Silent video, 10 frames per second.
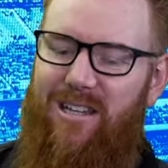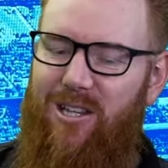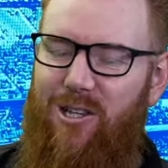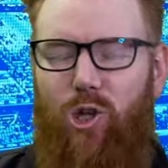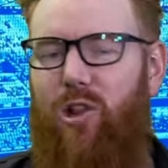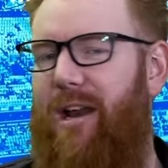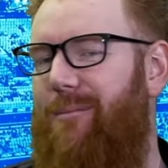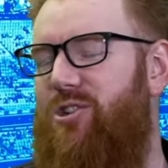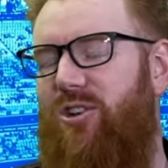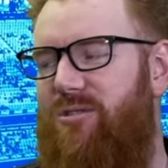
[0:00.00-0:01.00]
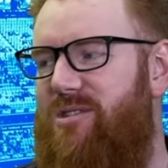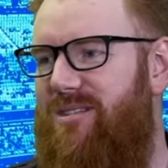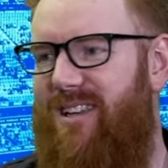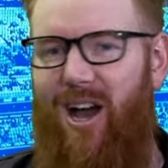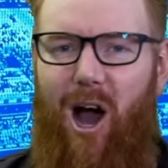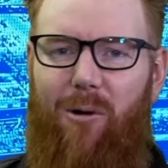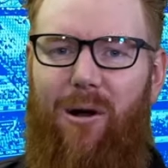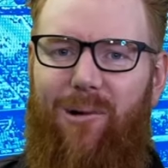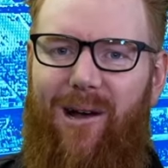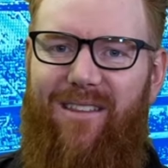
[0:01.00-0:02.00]
you let him choose. Yeah, yeah I want
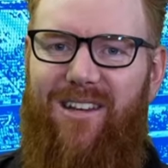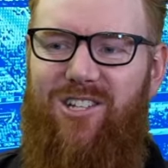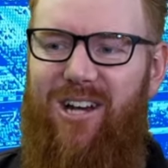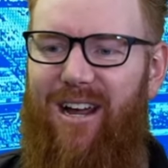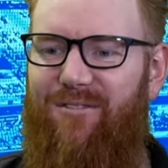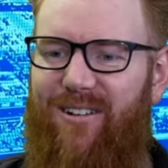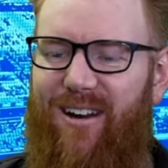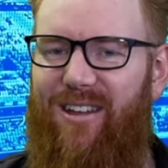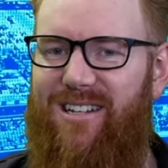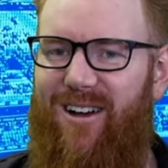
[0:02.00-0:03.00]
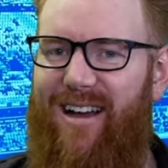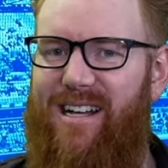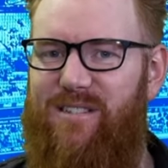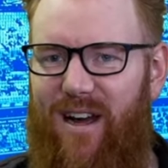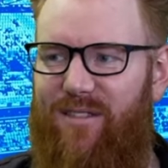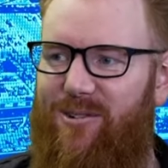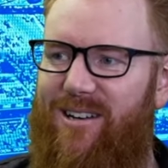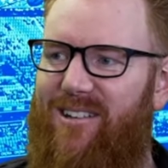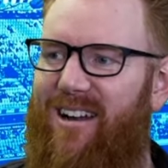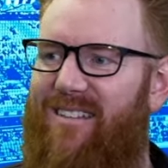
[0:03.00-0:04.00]
to play at the G in front of the Tigers faithful, and you're like,